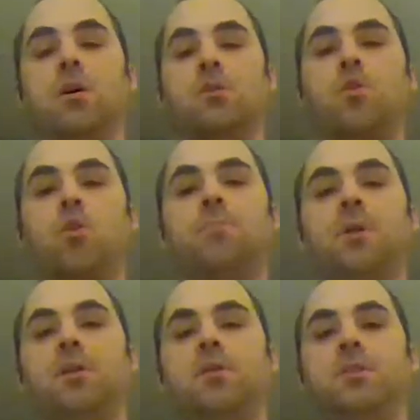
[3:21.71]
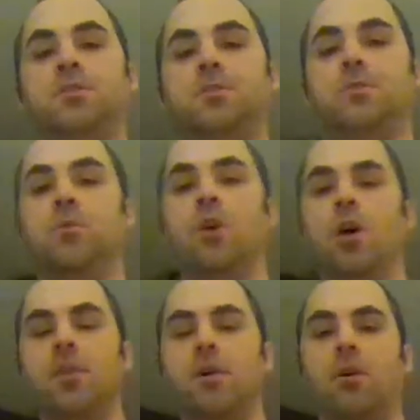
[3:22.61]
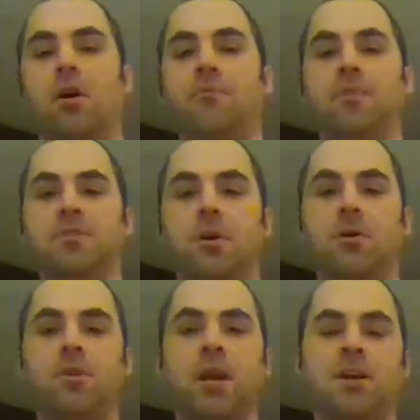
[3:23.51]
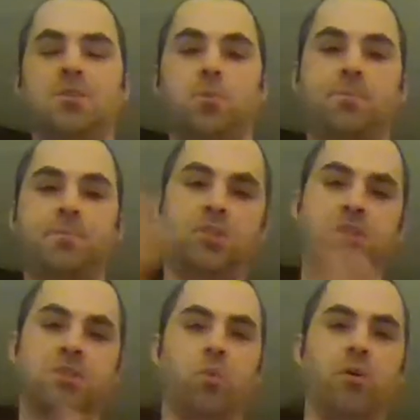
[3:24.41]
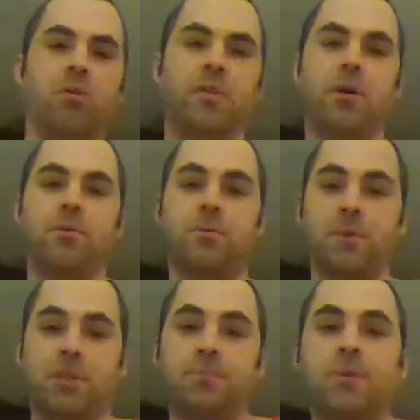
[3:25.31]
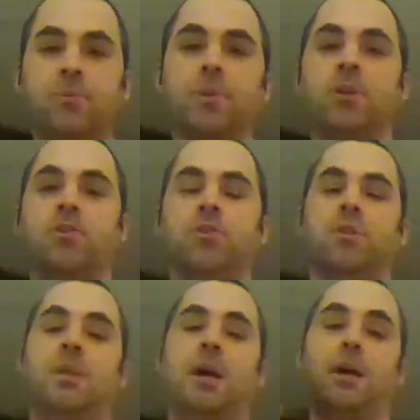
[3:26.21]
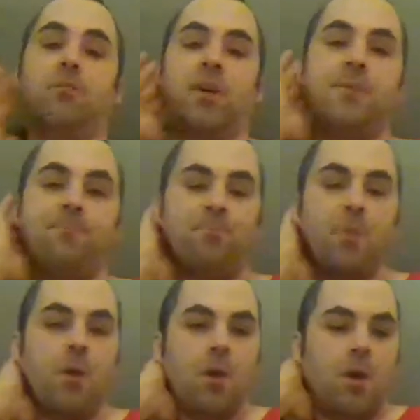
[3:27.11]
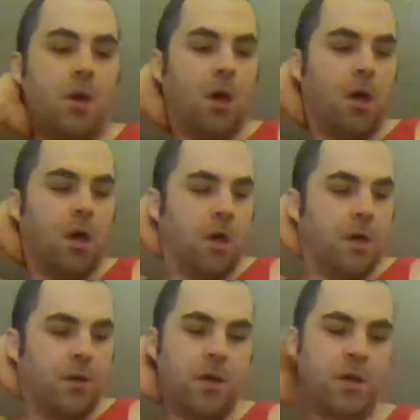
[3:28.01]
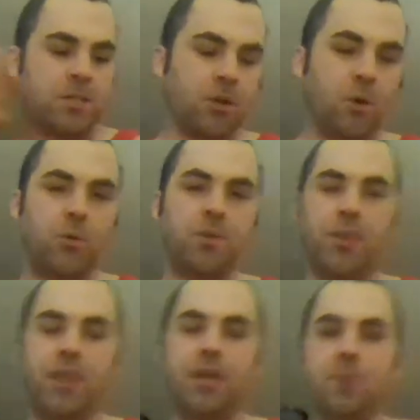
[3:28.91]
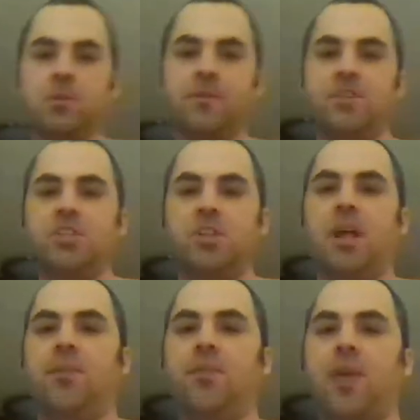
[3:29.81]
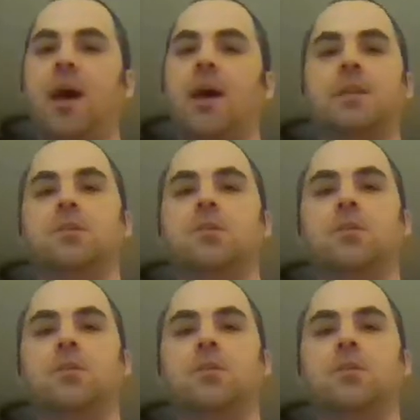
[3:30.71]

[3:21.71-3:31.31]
incorporated into their offense. Other guys would be just one or the other, but they'd be really good in that, right? So when you think about a division like that,